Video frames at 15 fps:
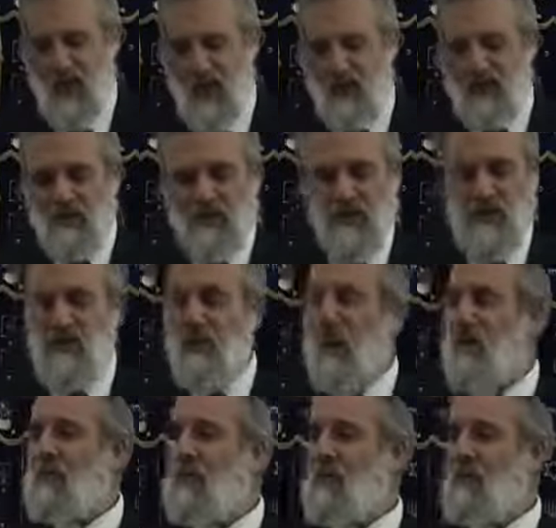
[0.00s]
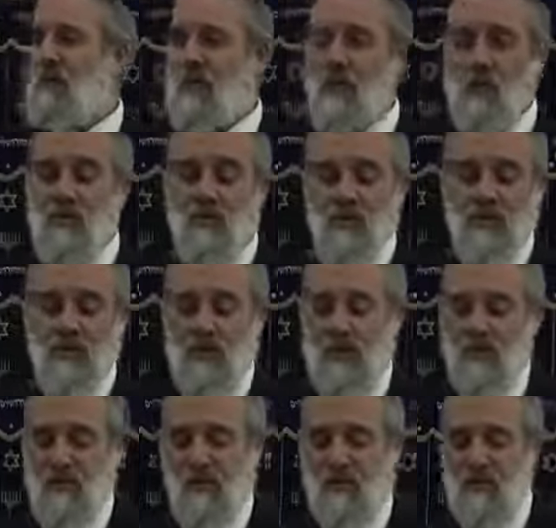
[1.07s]
I'd just like to end with a
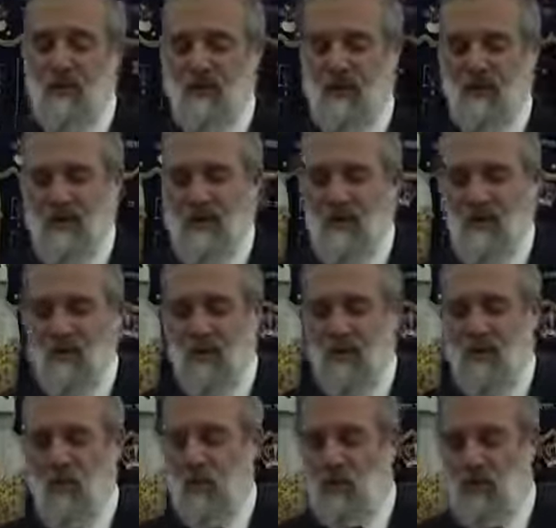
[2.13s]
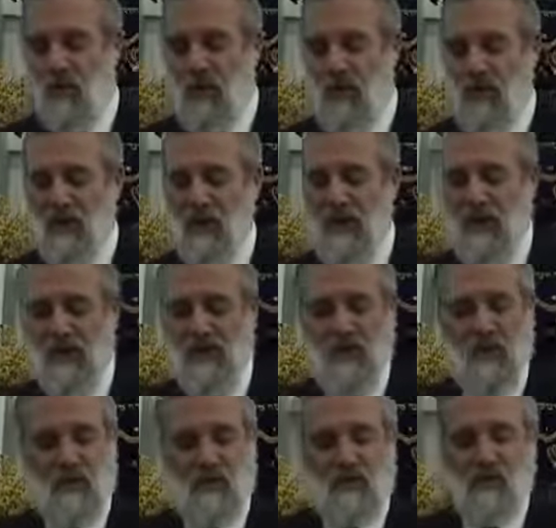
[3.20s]
beautiful quotation that I
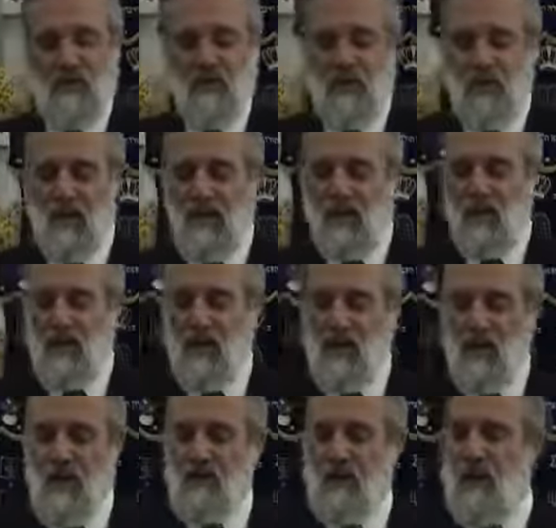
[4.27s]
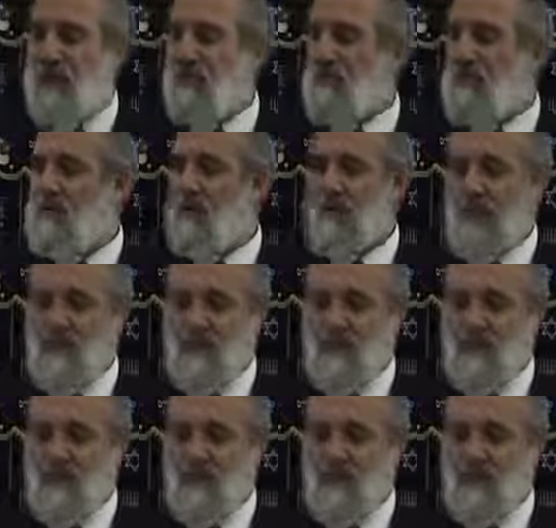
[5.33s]
saw about